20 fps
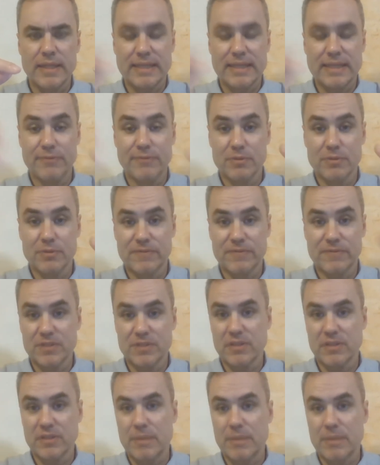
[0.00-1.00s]
Like if it was
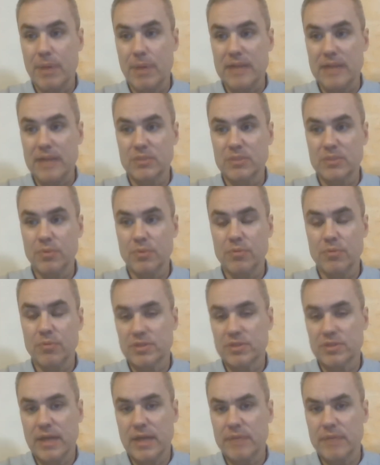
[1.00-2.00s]
physically impossible,
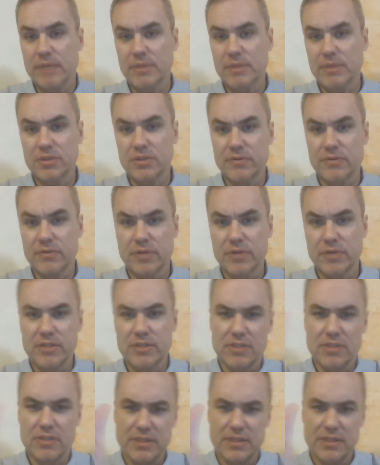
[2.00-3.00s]
which I'm not sure if there
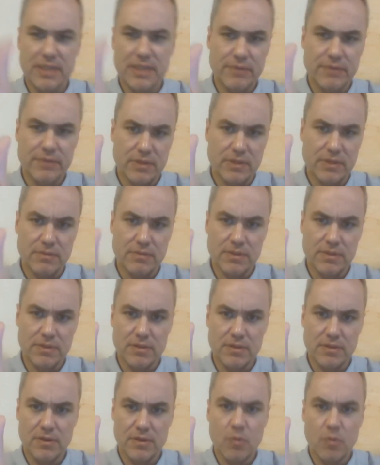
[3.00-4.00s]
is, because I think even a, a,
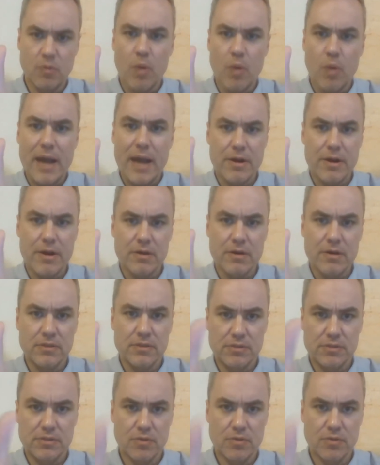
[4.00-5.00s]
a, wire
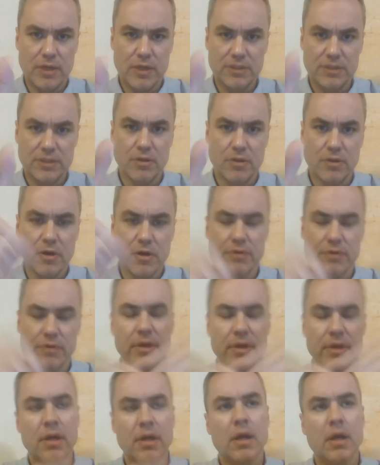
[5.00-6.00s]
could squash an artery,